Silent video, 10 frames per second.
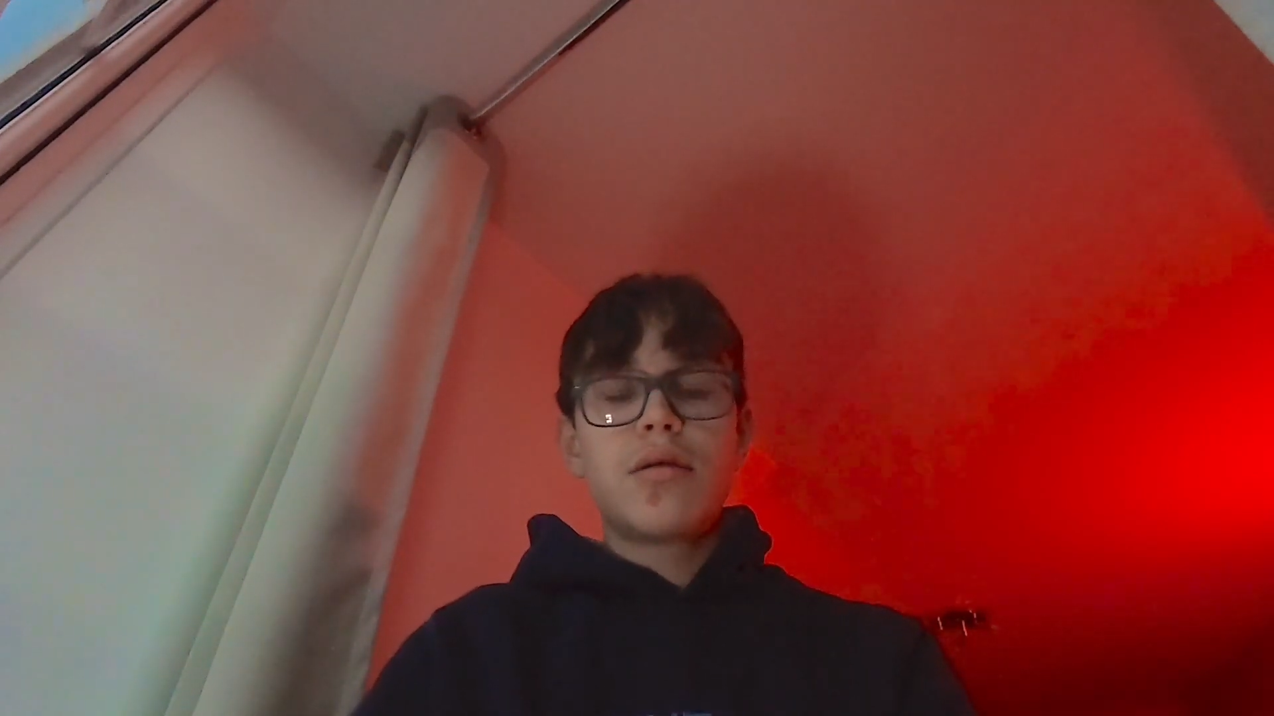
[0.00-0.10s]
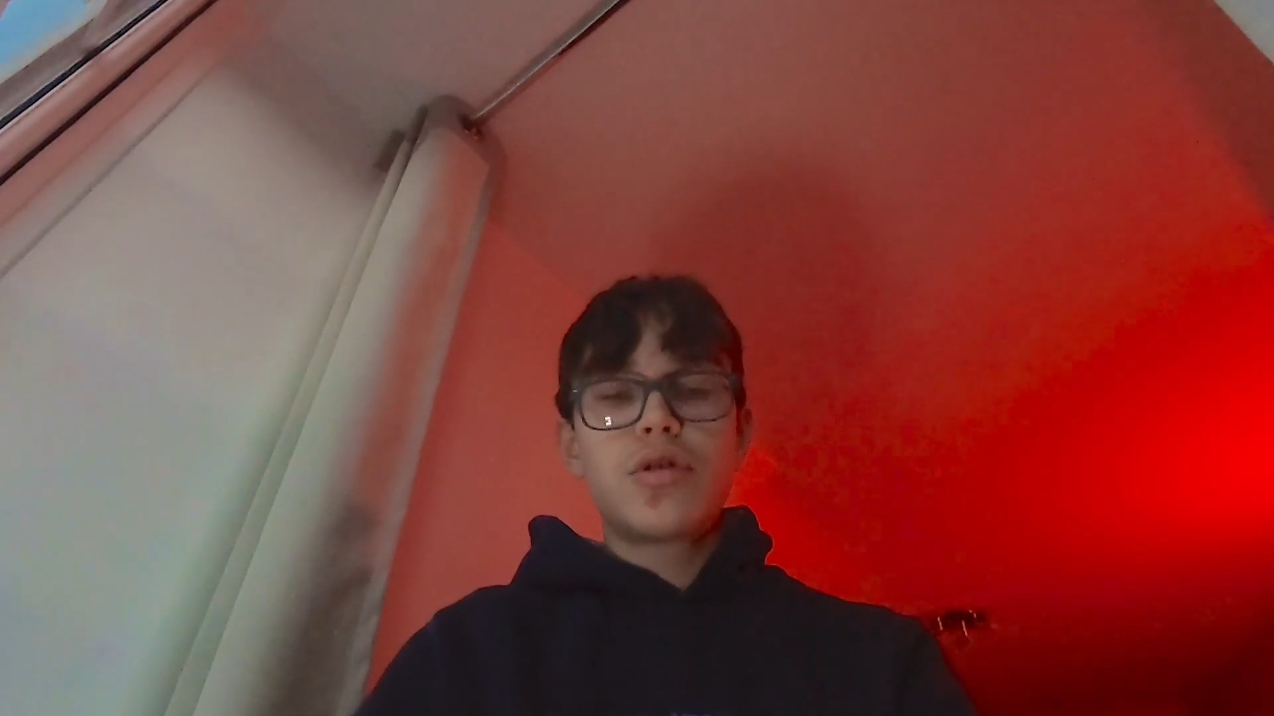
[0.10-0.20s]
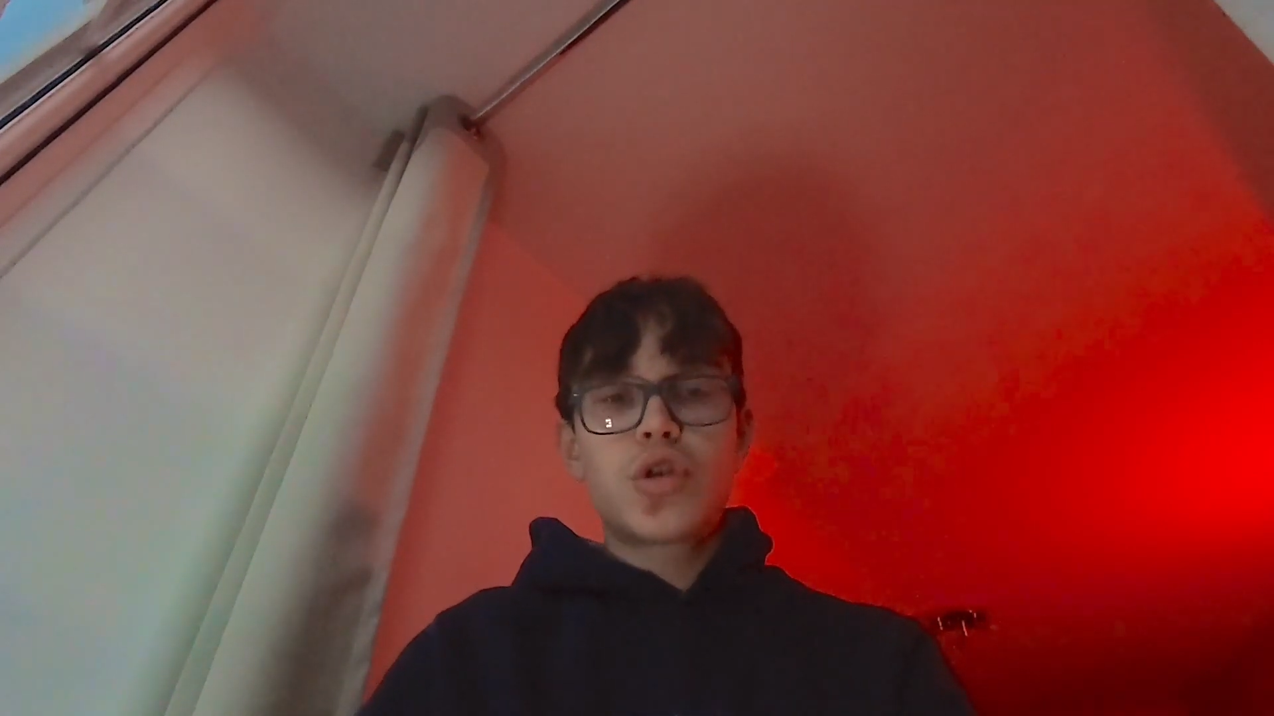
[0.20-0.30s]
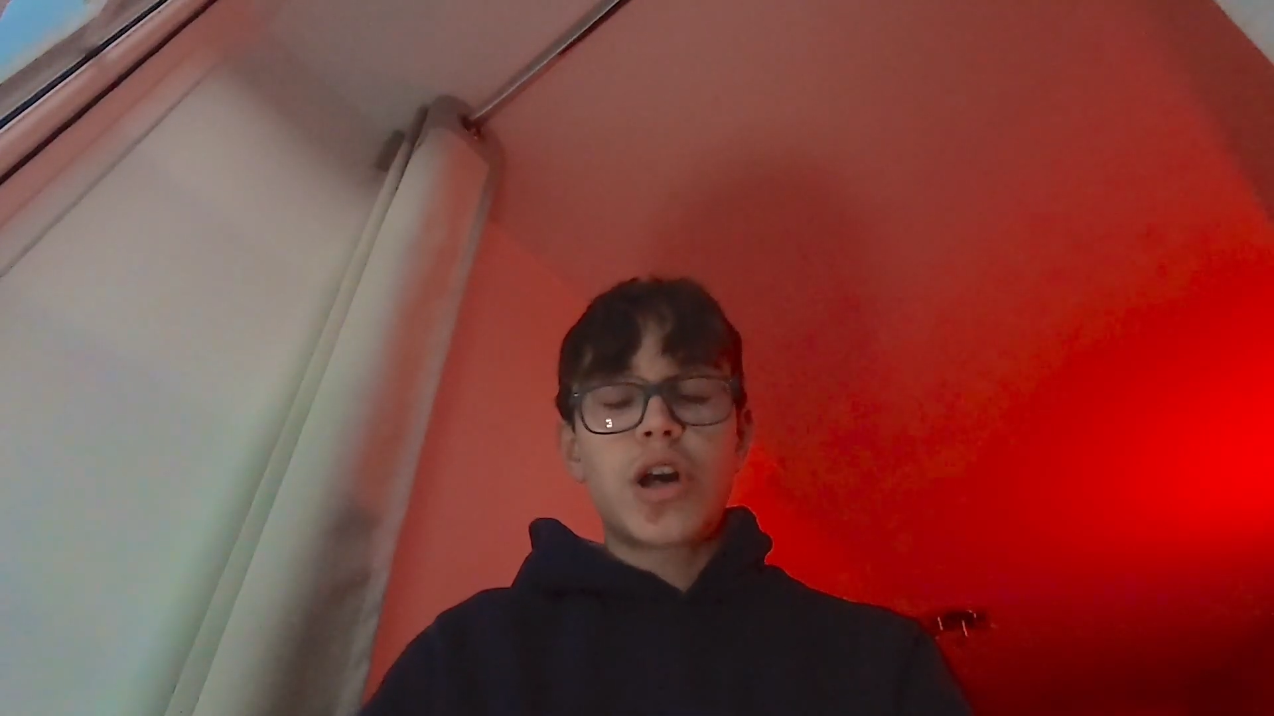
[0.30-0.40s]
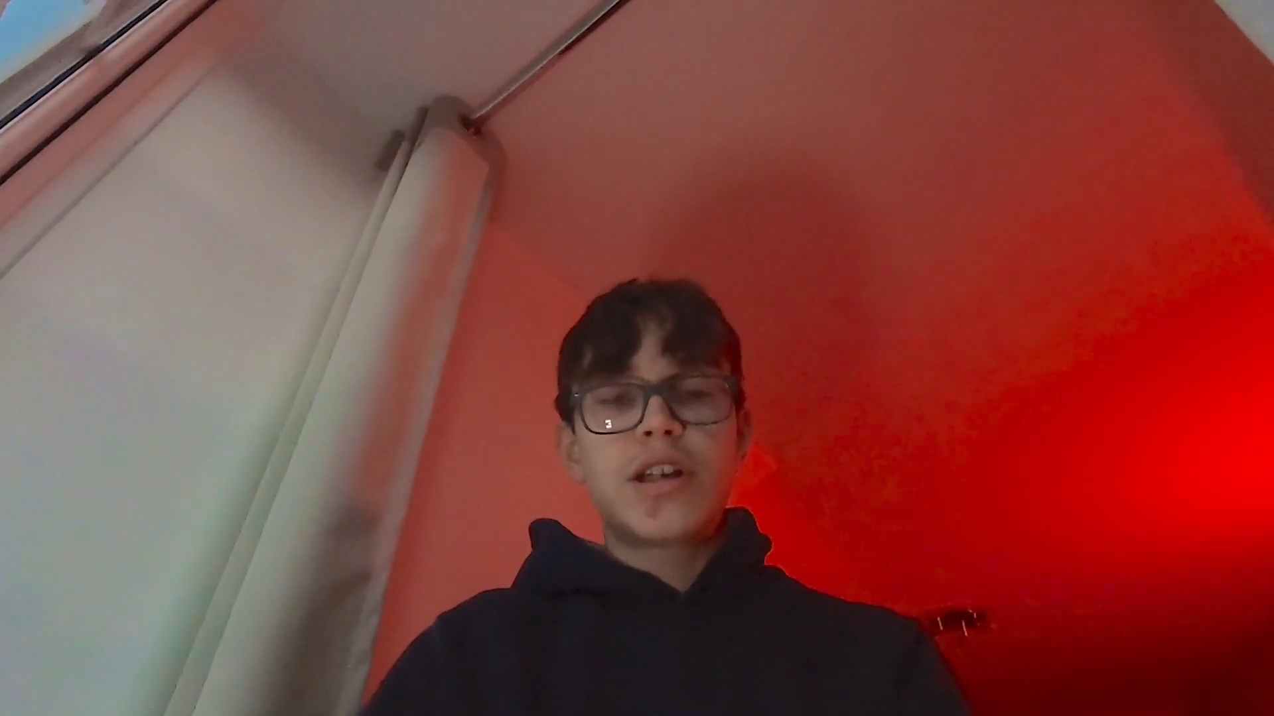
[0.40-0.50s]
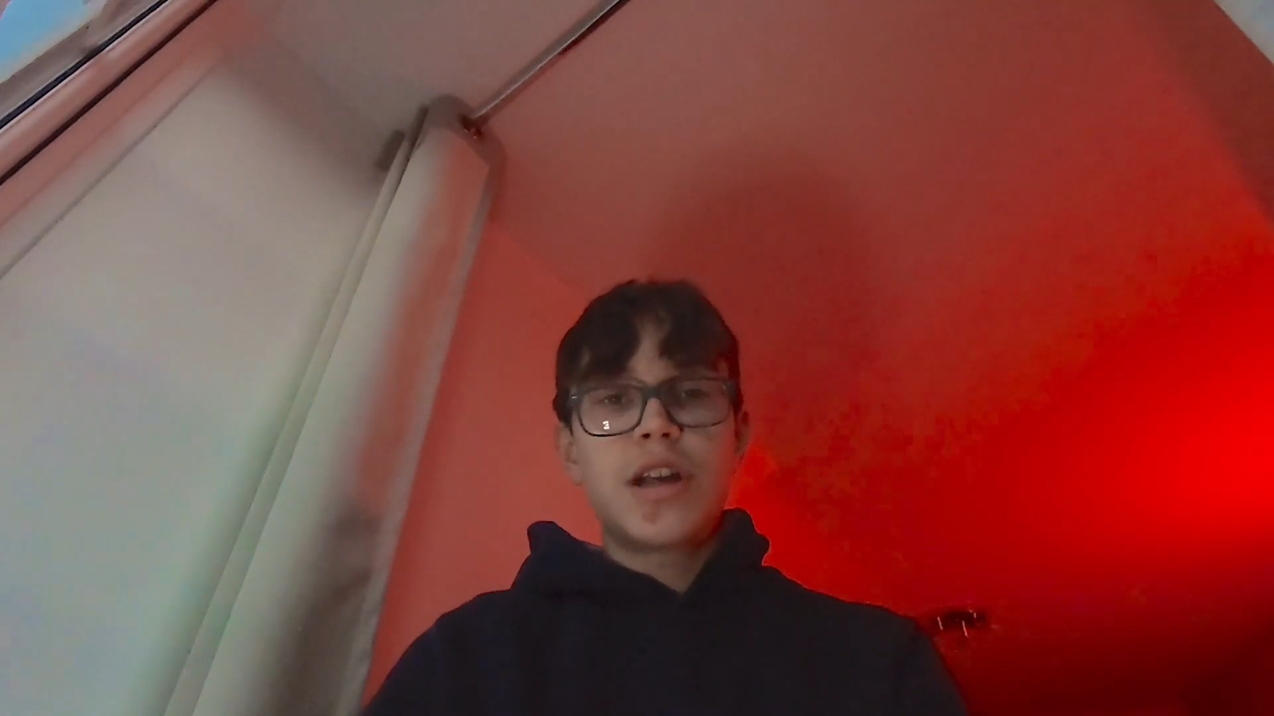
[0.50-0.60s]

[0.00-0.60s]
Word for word: tricks